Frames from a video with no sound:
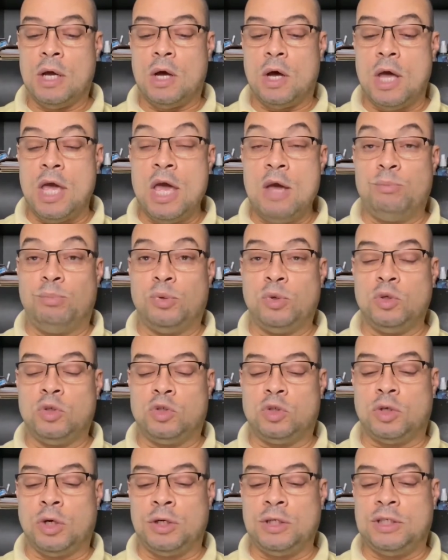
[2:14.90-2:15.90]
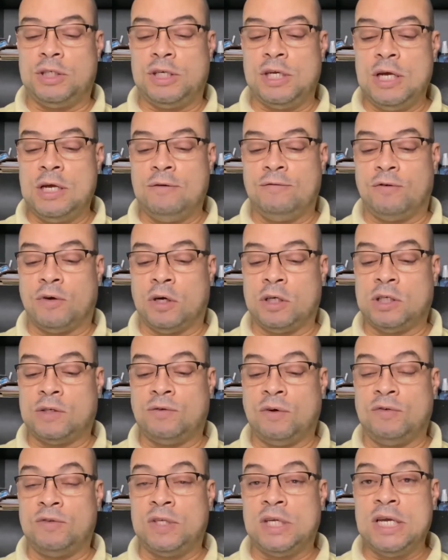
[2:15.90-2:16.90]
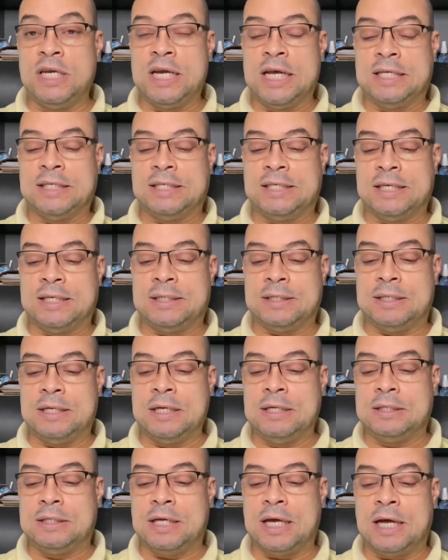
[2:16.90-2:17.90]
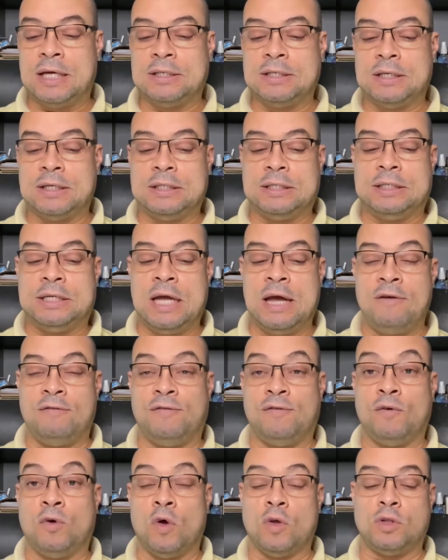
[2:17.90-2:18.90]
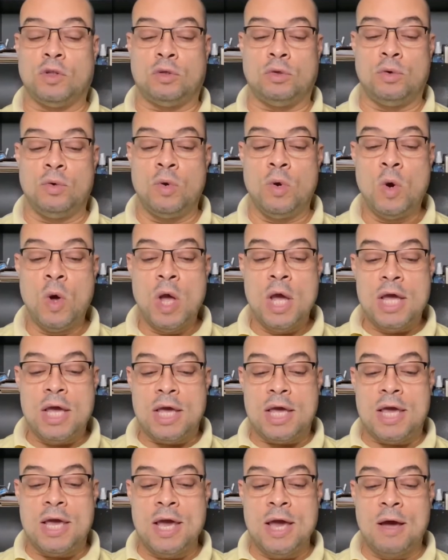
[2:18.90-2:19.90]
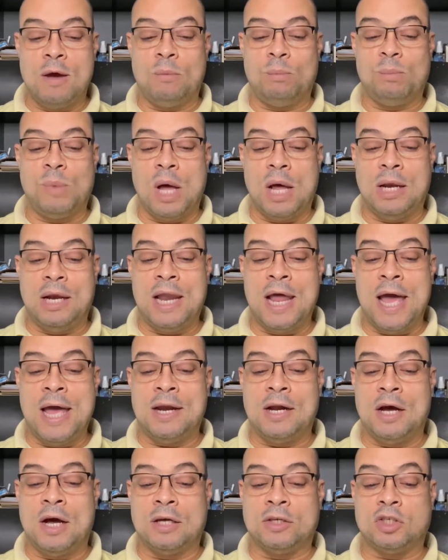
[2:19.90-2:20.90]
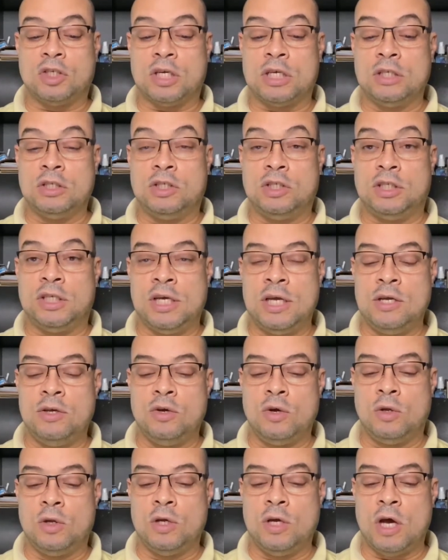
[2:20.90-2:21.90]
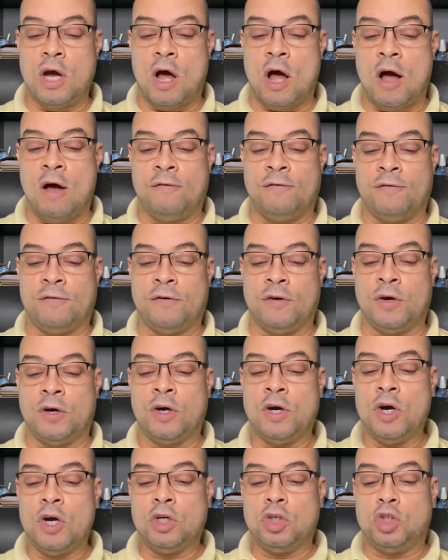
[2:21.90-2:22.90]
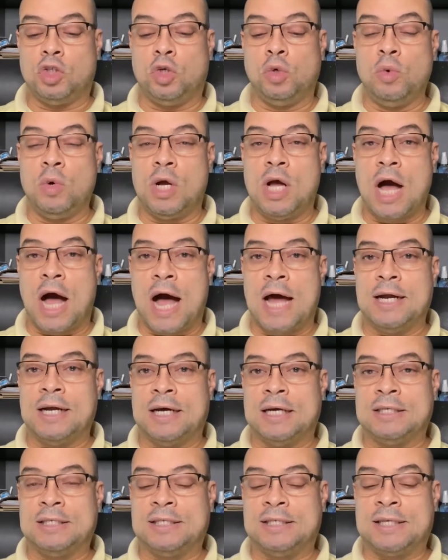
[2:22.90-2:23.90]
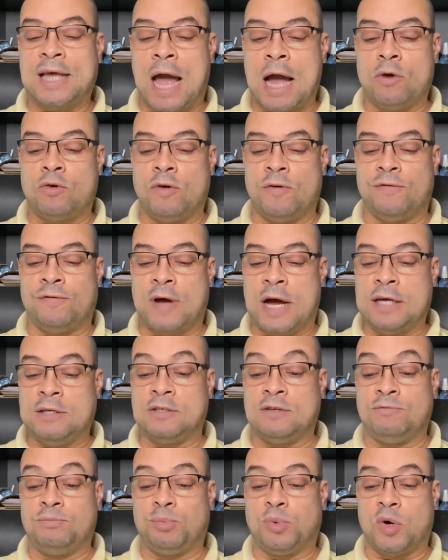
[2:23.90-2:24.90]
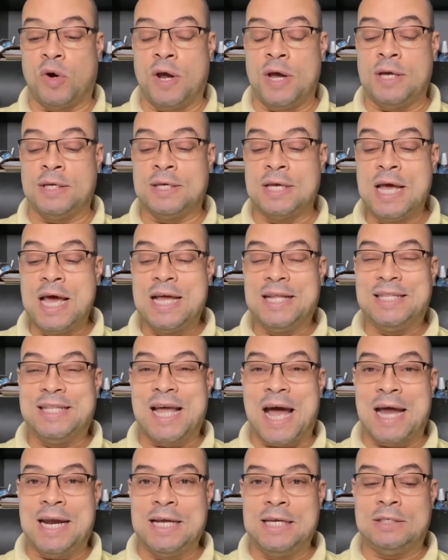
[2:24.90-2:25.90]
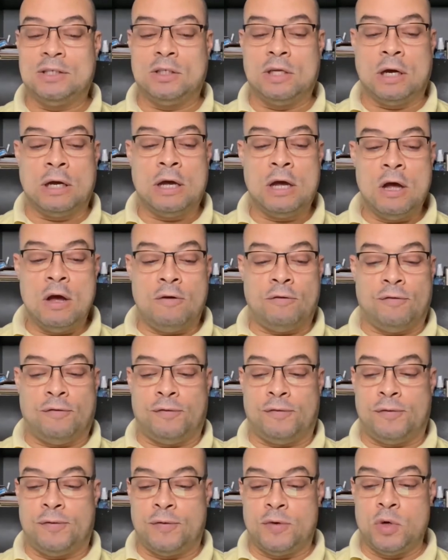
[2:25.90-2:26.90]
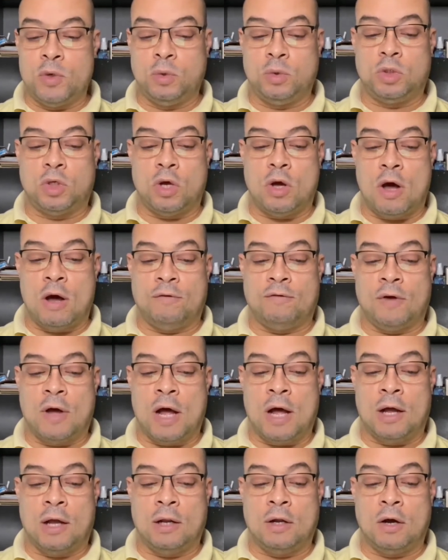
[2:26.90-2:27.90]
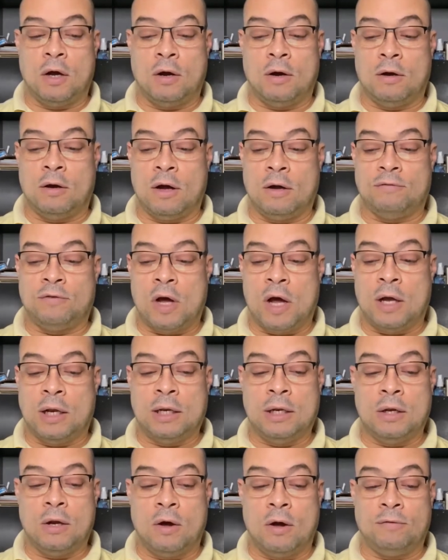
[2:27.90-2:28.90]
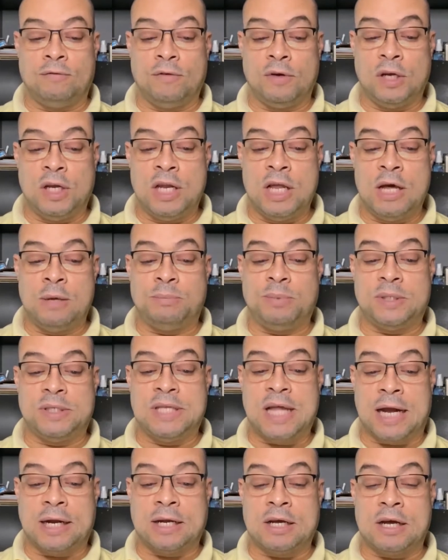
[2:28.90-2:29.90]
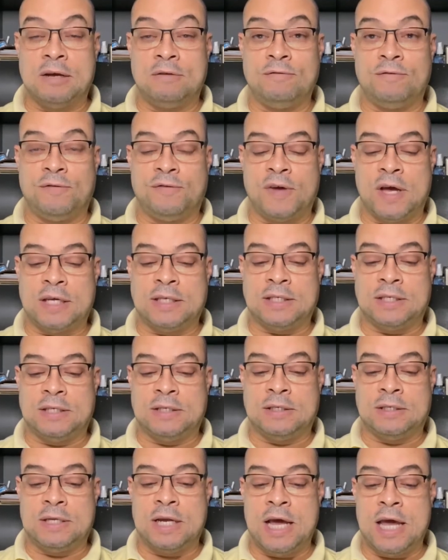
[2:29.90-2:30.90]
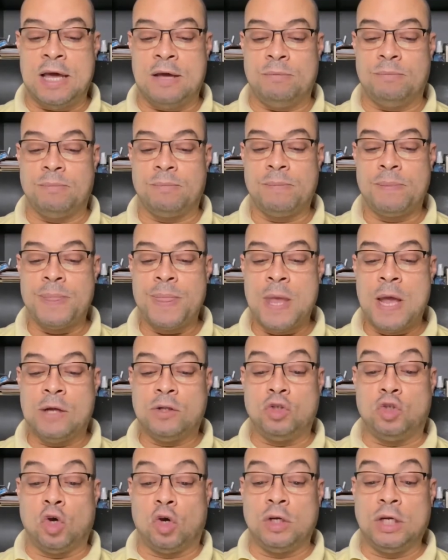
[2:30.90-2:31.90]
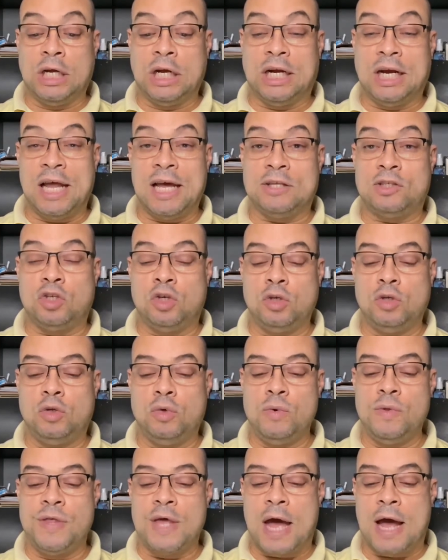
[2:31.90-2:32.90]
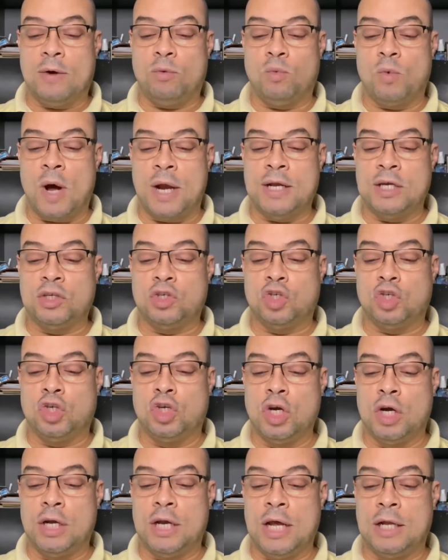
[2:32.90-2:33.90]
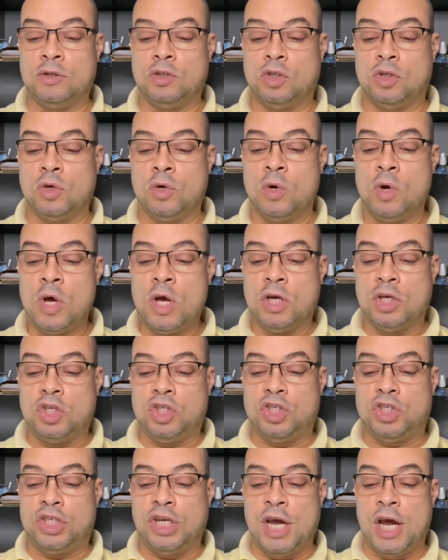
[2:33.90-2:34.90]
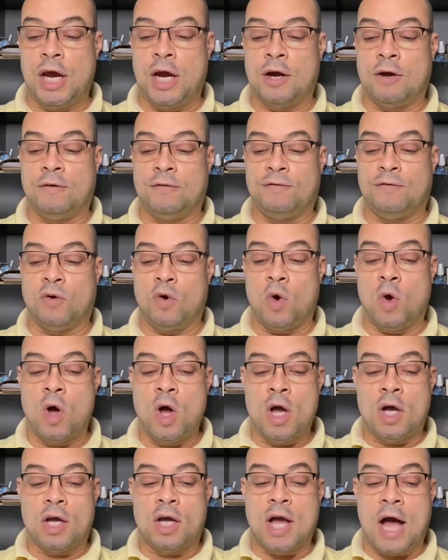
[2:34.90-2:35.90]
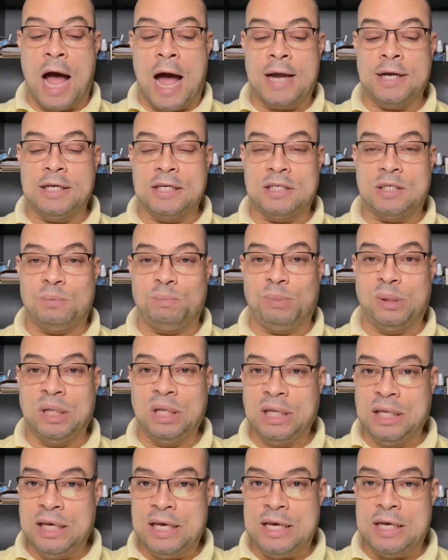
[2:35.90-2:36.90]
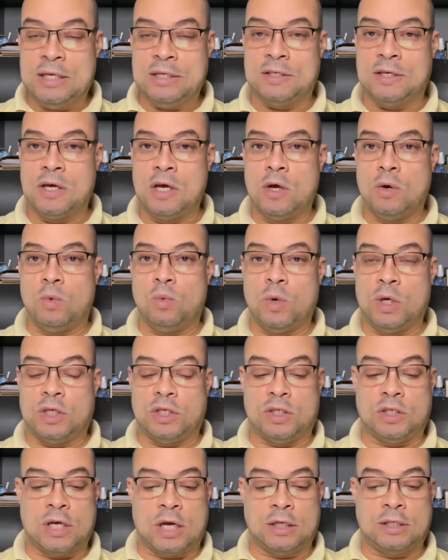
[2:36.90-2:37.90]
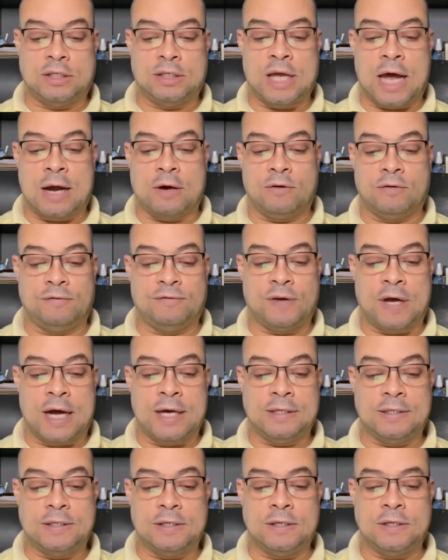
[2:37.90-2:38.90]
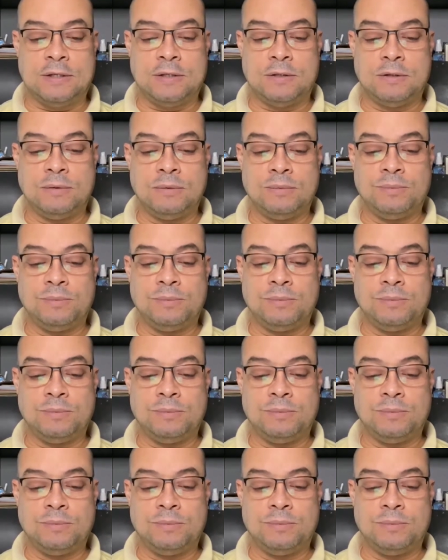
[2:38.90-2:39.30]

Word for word: Hebrews 13, verse 15 and 16 tells us, Therefore, through him let us continually offer to God a sacrifice of praise. That is the fruit of our, uh, of our of lips that confess his name. Don't neglect to do that, what is good, and to share, for God is pleased with such sacrifices.